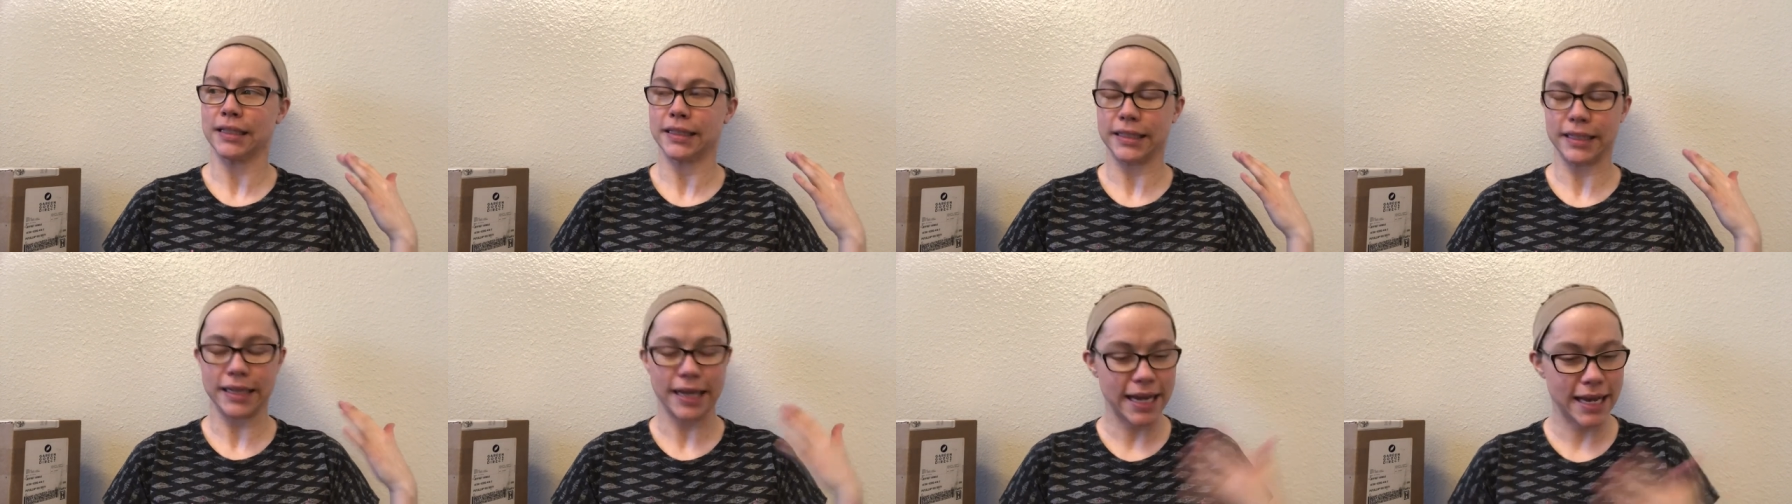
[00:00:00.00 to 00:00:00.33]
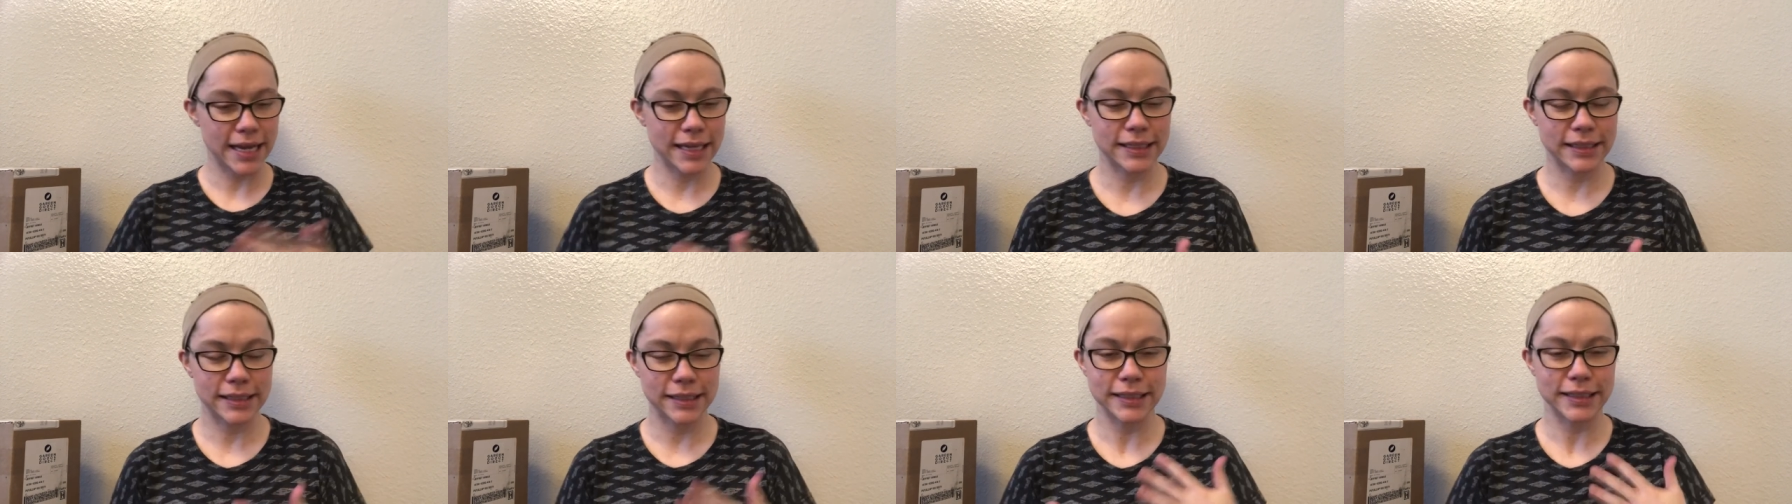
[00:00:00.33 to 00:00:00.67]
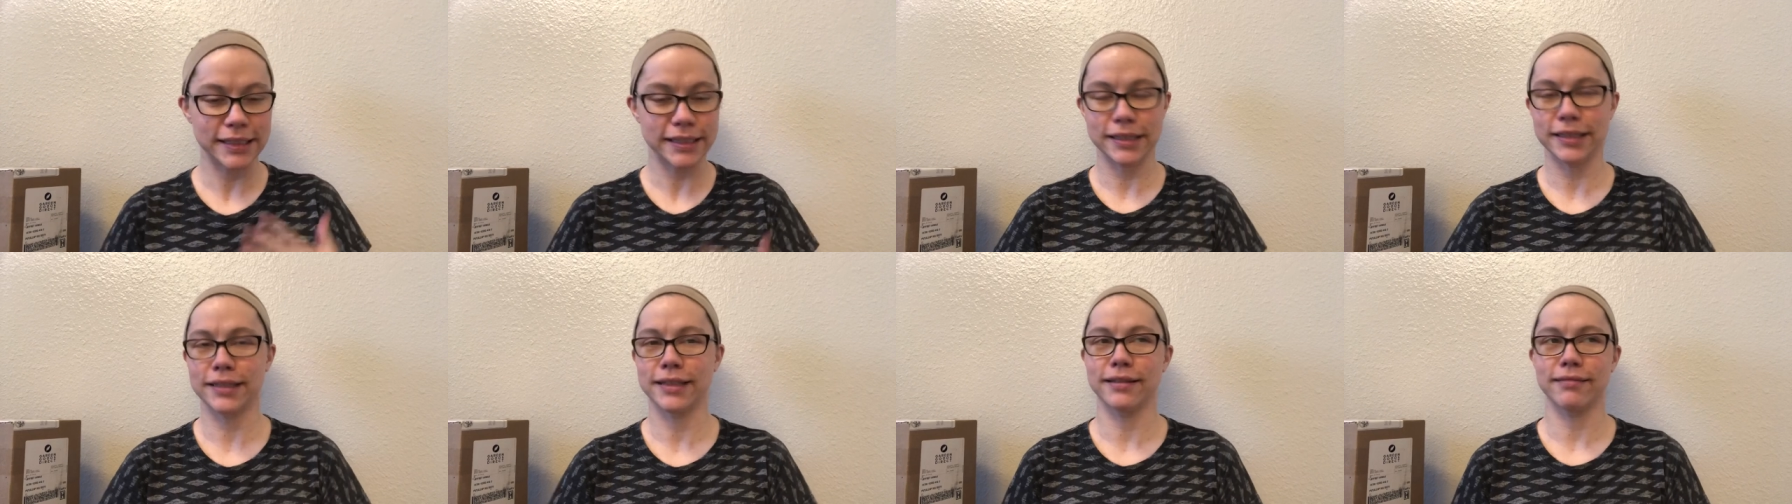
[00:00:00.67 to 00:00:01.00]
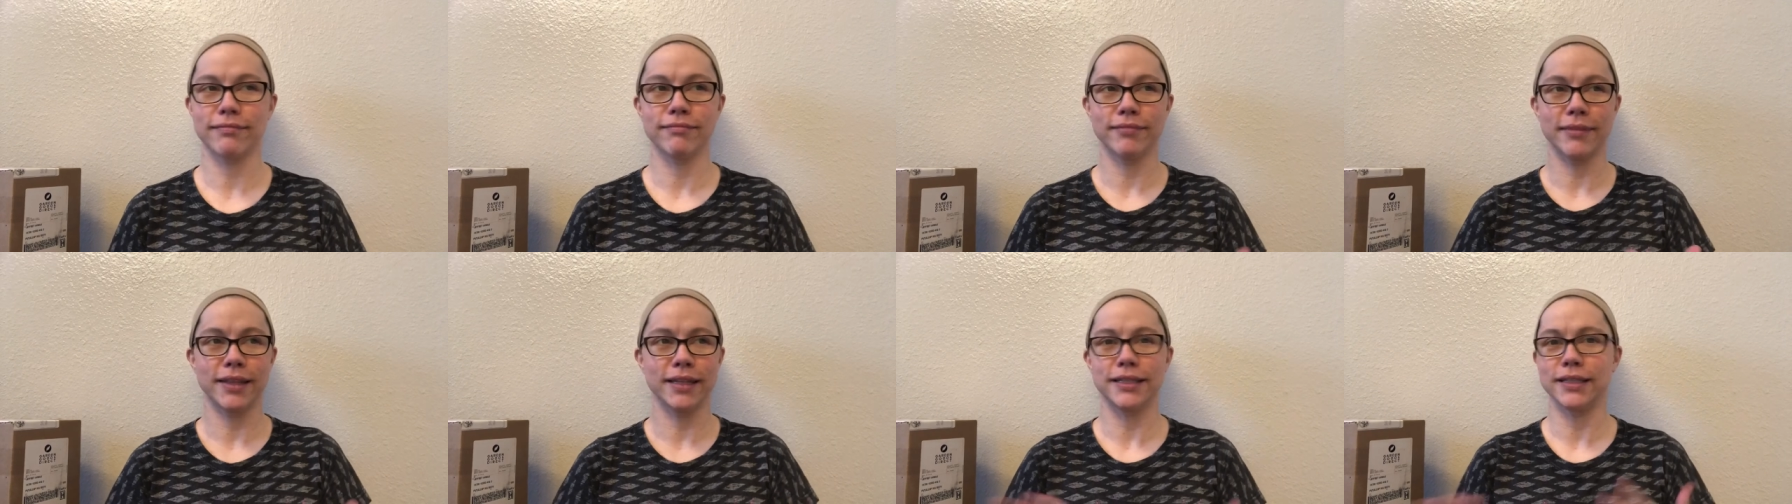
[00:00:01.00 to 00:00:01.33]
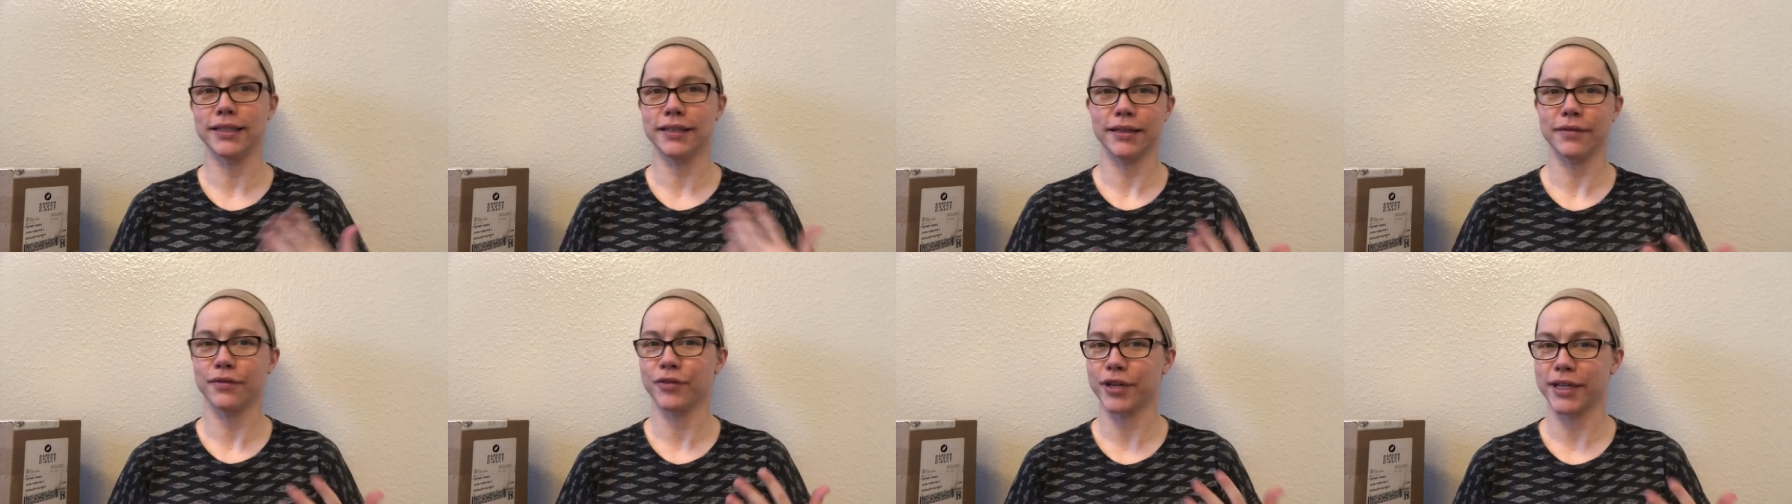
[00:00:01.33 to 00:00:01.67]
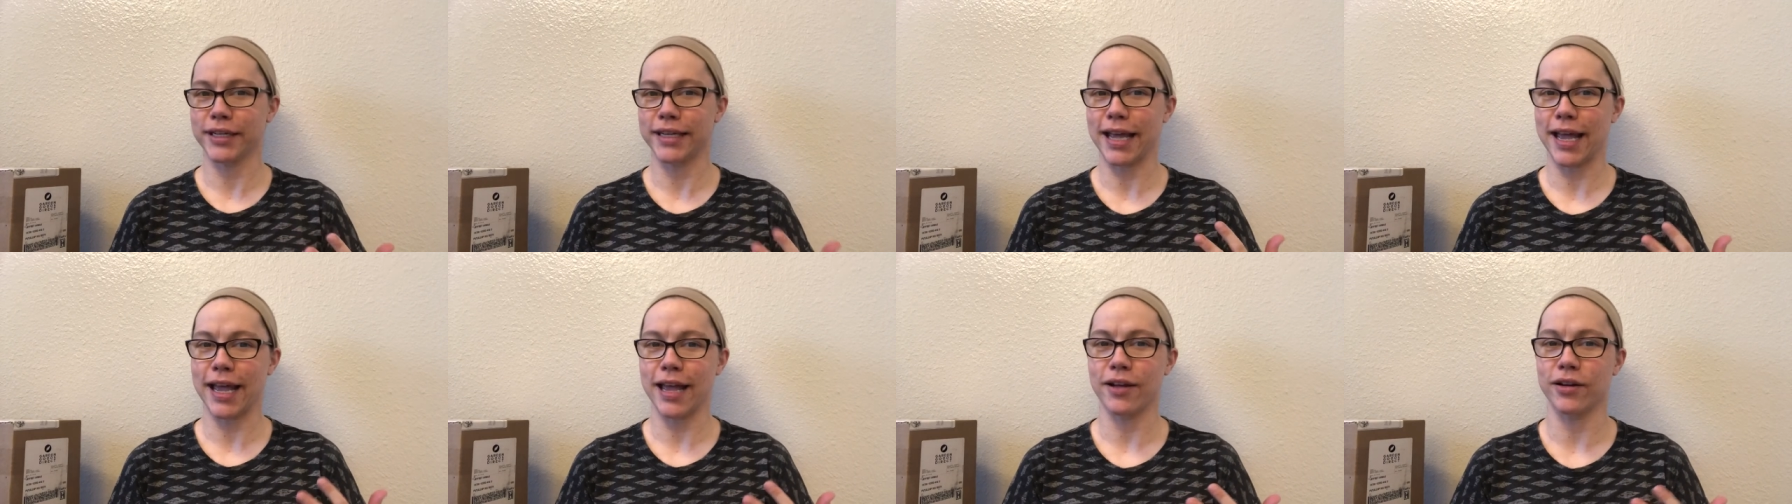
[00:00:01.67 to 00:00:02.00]
today's de the
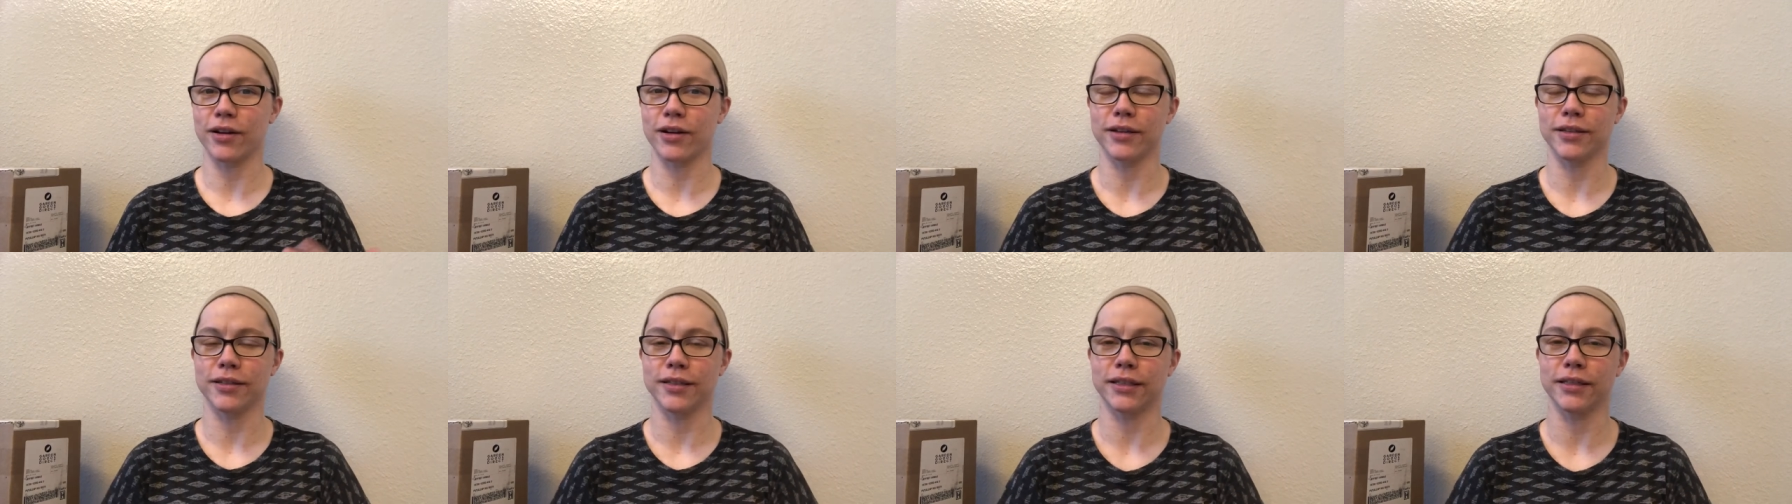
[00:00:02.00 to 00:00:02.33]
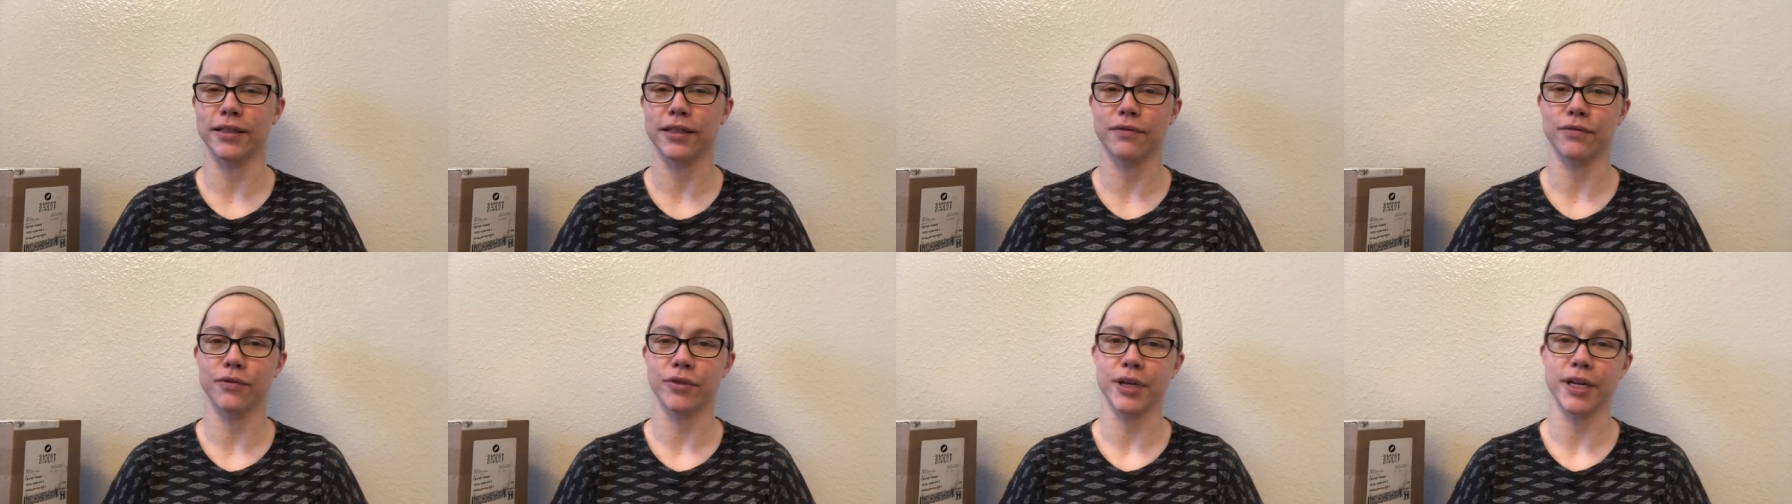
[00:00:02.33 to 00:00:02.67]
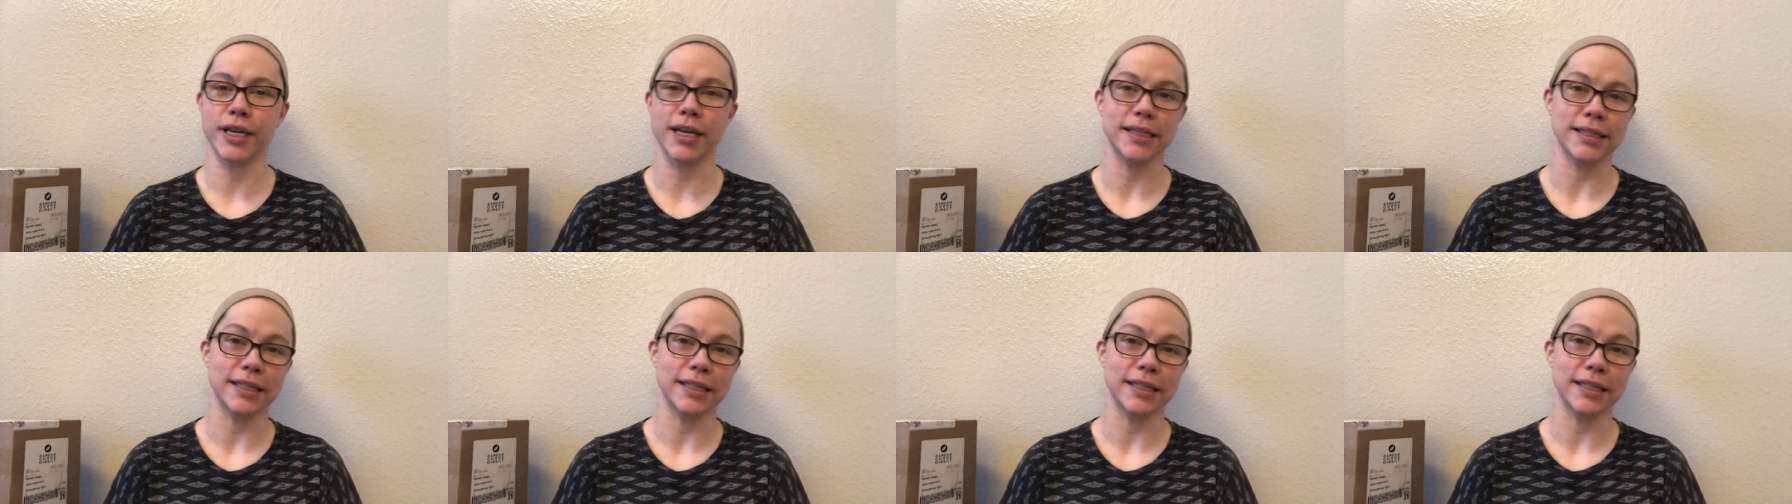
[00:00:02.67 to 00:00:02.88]
delivery day or delivery